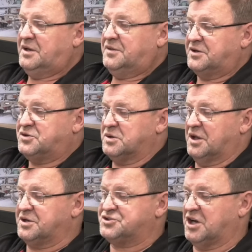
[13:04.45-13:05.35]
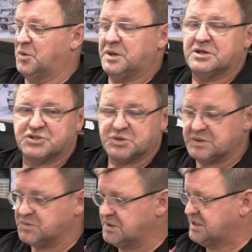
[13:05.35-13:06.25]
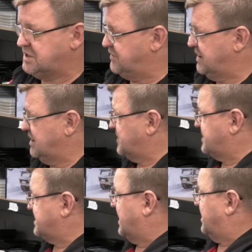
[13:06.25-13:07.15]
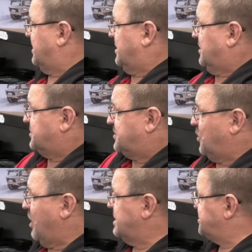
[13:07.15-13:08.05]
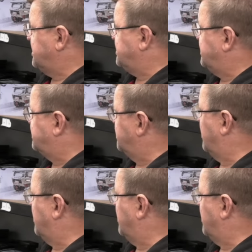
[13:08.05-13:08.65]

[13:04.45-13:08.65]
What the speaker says: they do a lot of towing and touring with these vehicles and that. The Y62